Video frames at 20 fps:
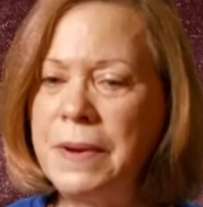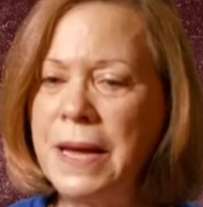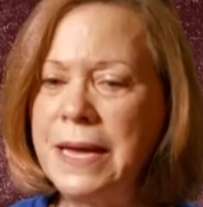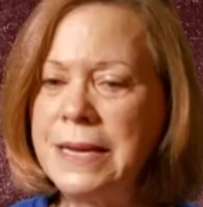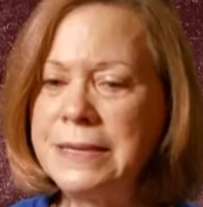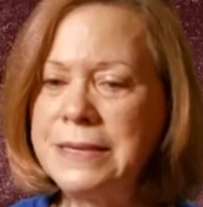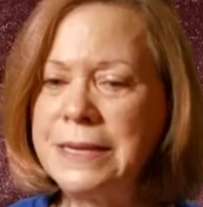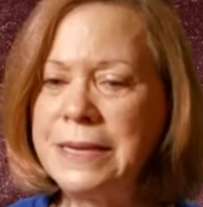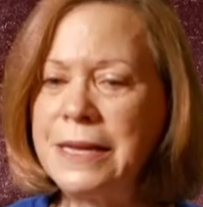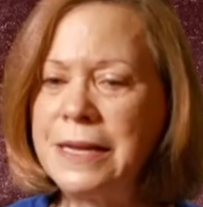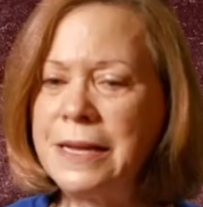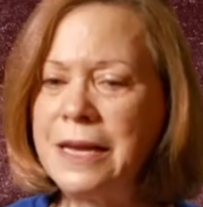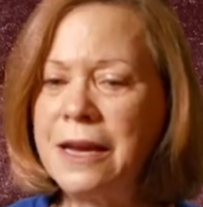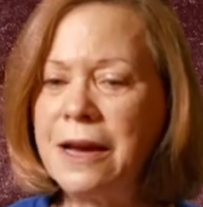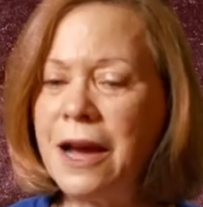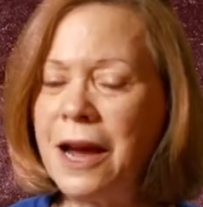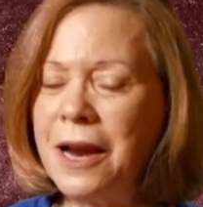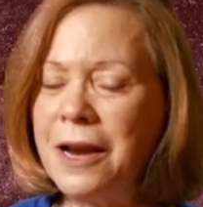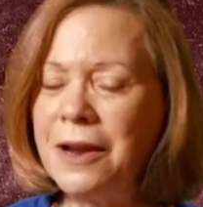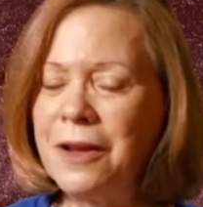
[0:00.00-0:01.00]
basically
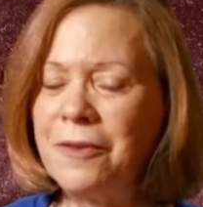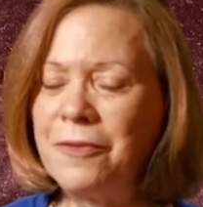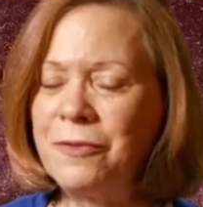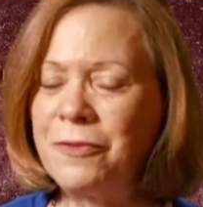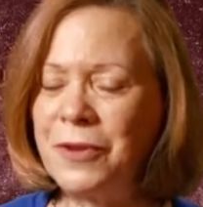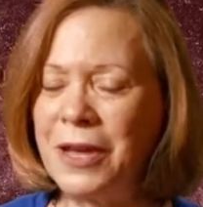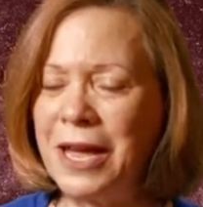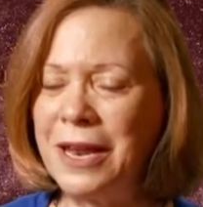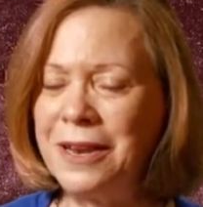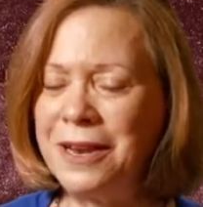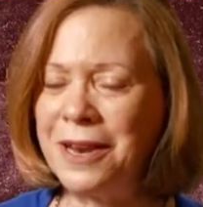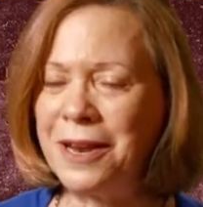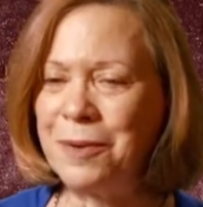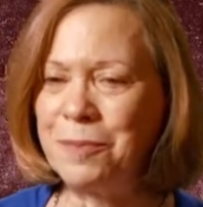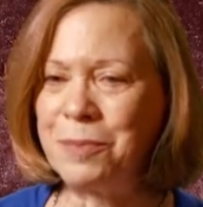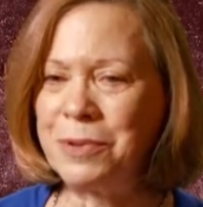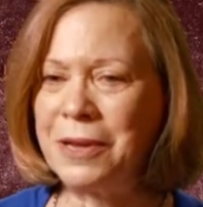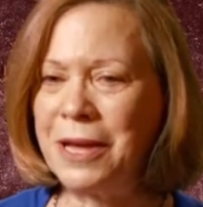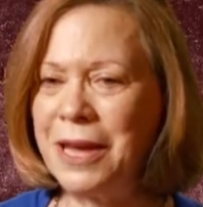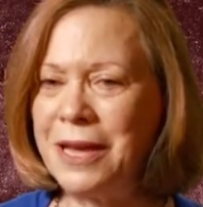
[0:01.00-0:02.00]
kind of ended
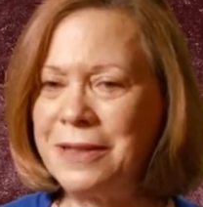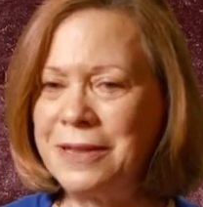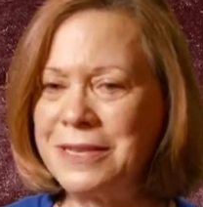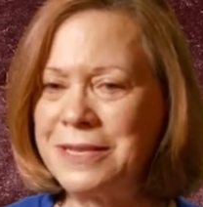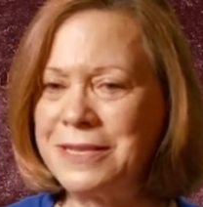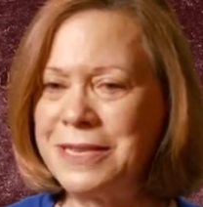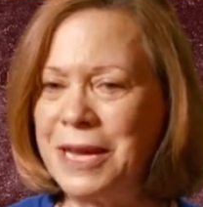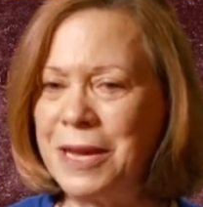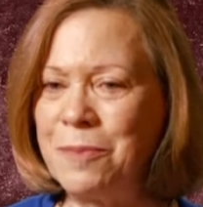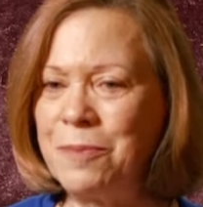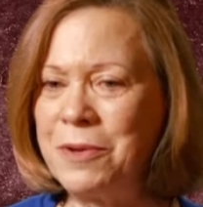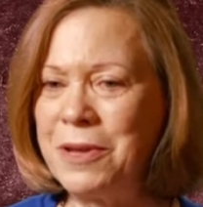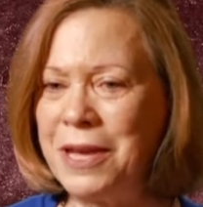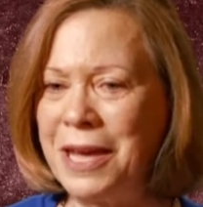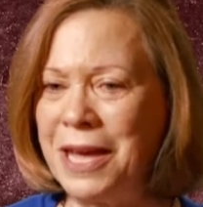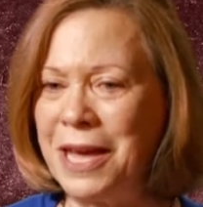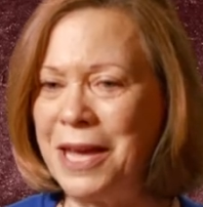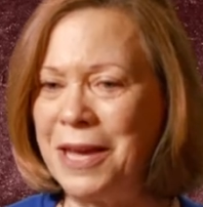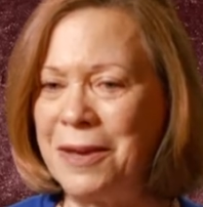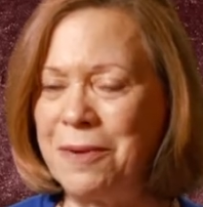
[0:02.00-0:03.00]
up playing the same
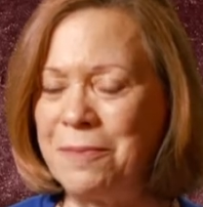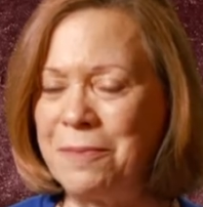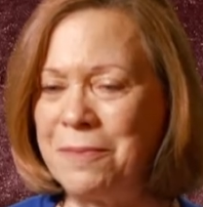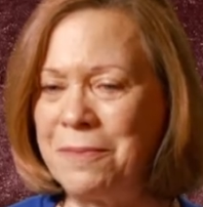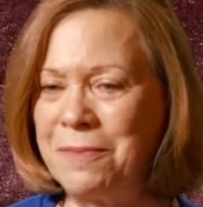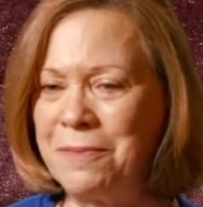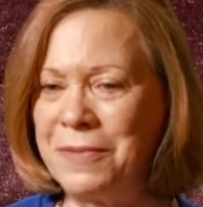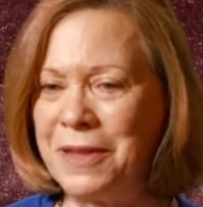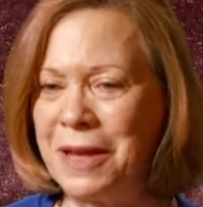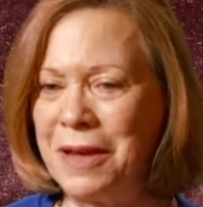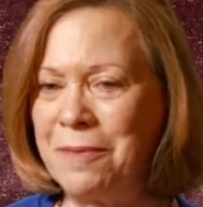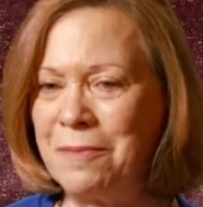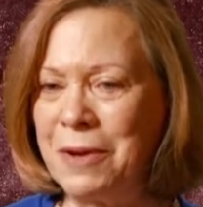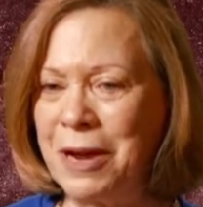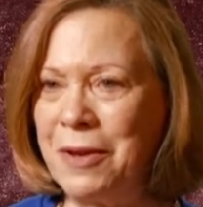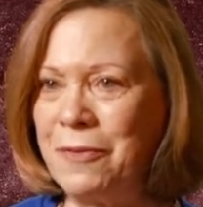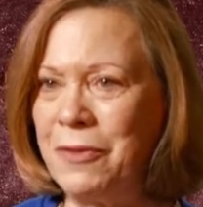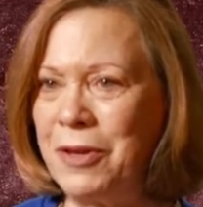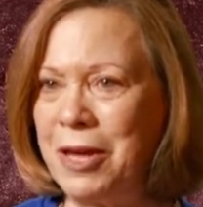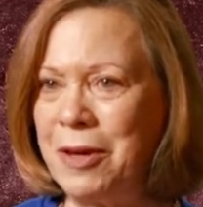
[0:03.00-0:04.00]
game that
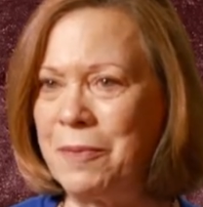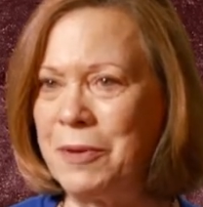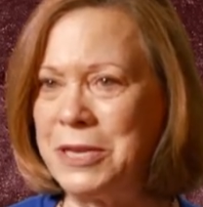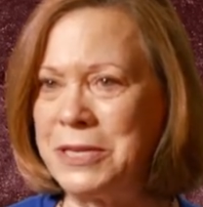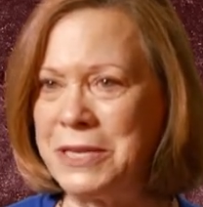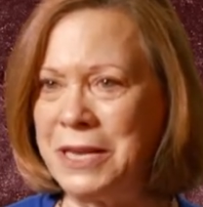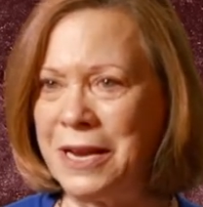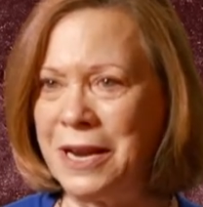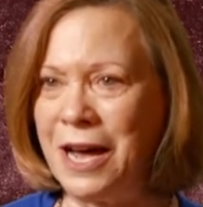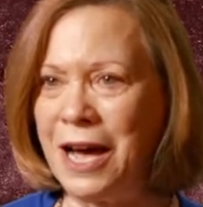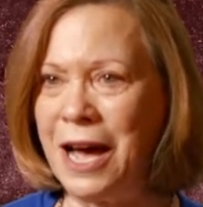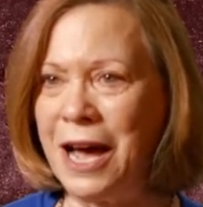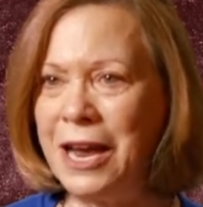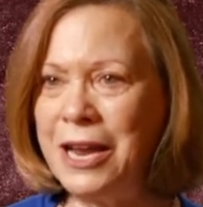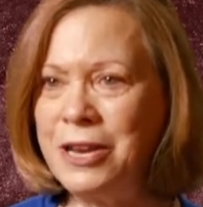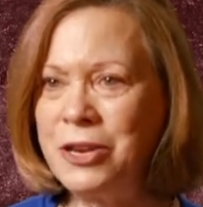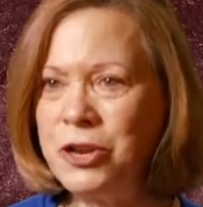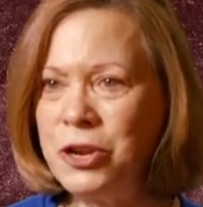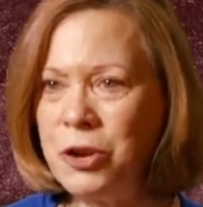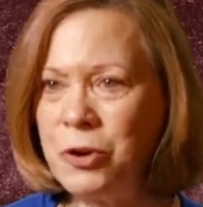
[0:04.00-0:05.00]
my family did. I
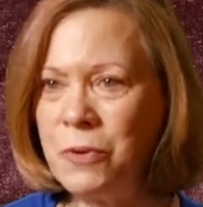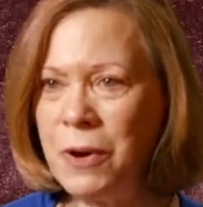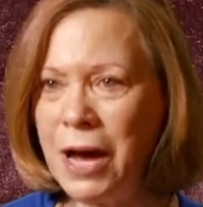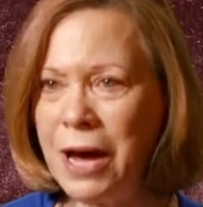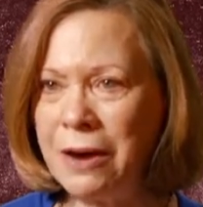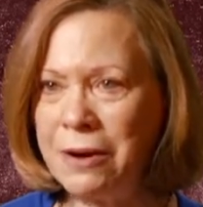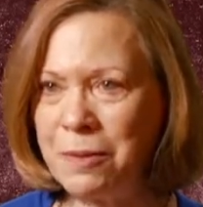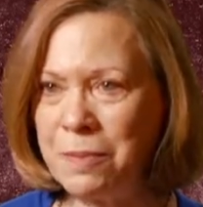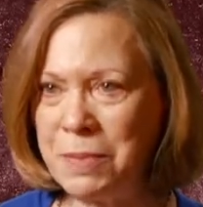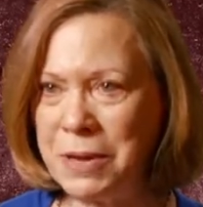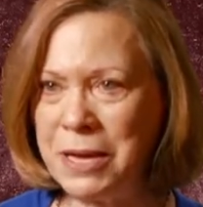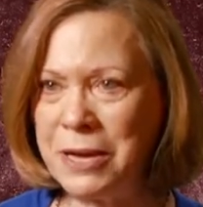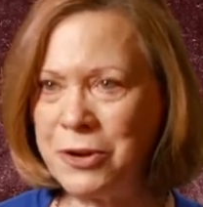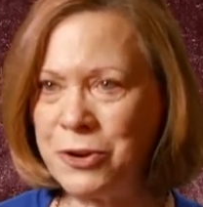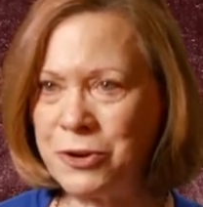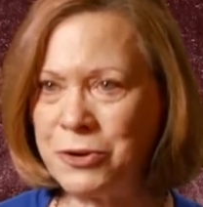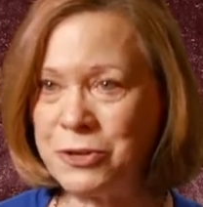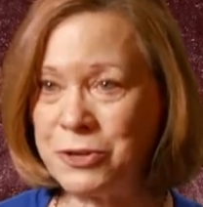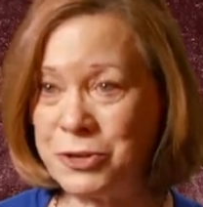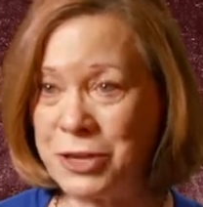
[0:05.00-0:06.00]
knew how to be a,
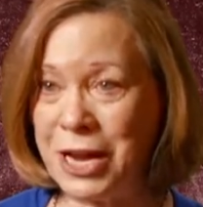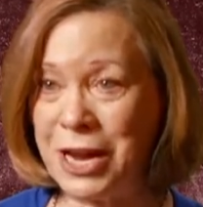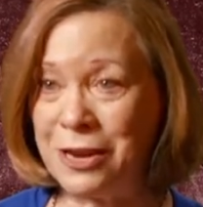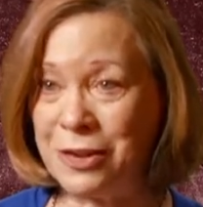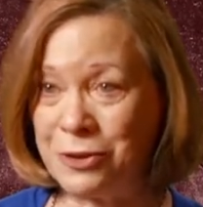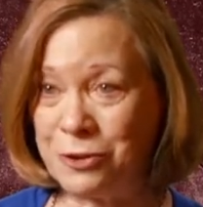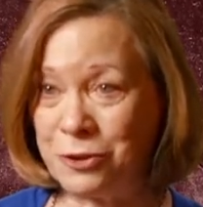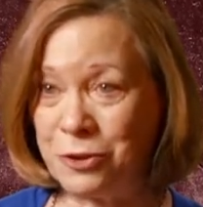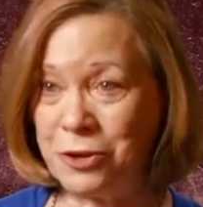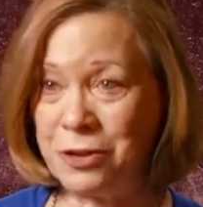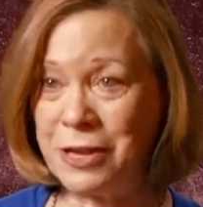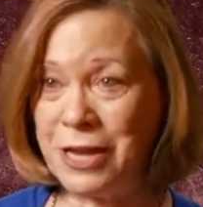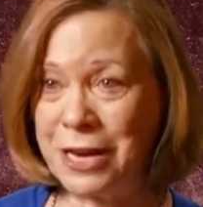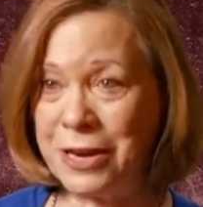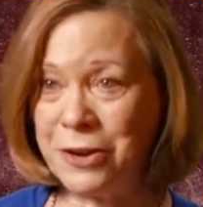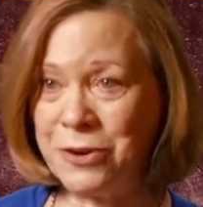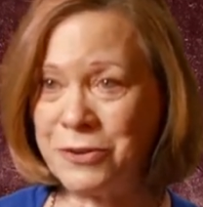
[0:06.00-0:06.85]
how to look like a